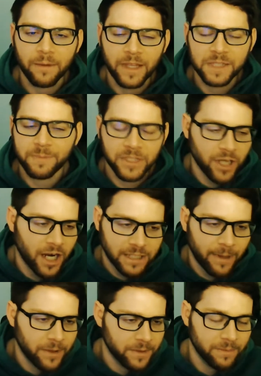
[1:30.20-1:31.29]
that's been
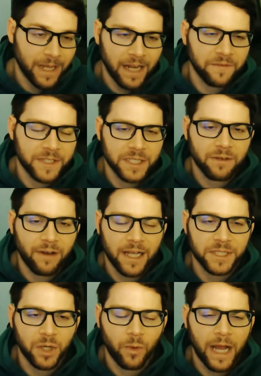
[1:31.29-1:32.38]
talked about kind of since
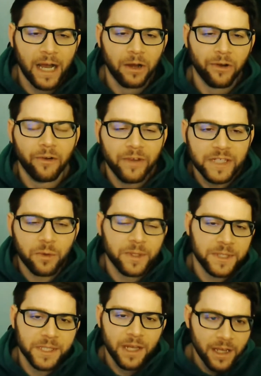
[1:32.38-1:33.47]
Classic WoW, or at least it
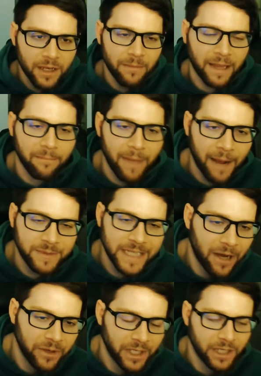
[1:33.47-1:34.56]
was like mapped
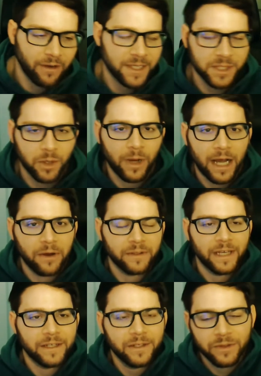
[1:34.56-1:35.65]
out in Classic WoW, and
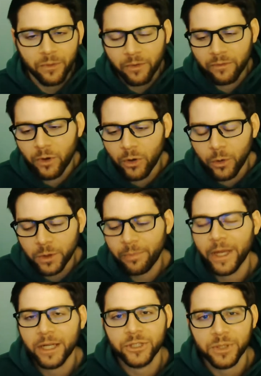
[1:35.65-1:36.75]
like there were old
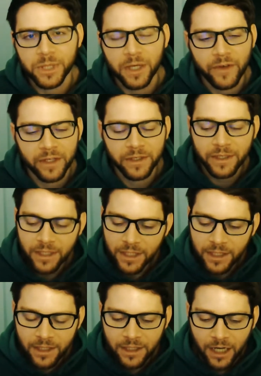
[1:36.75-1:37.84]
pictures of it
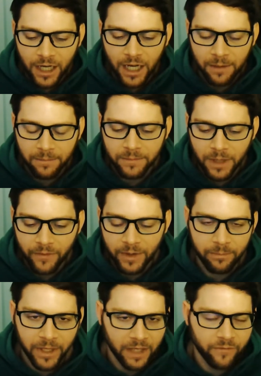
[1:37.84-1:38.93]

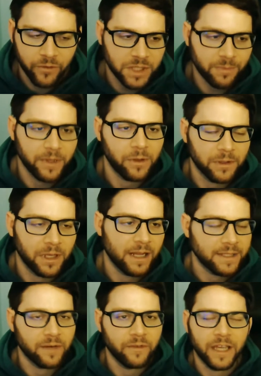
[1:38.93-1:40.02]
being influenced by the old
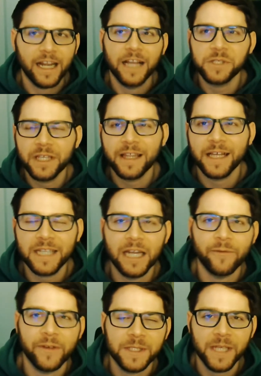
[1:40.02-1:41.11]
gods and everything. And I just think that's
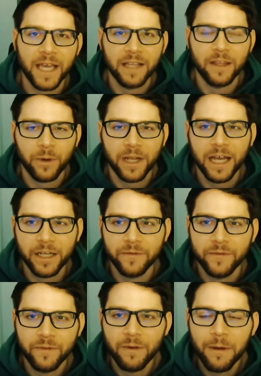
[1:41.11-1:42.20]
kind of exciting that we're kind
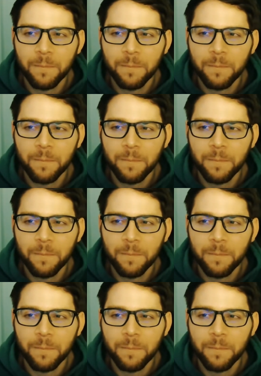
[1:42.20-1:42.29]
of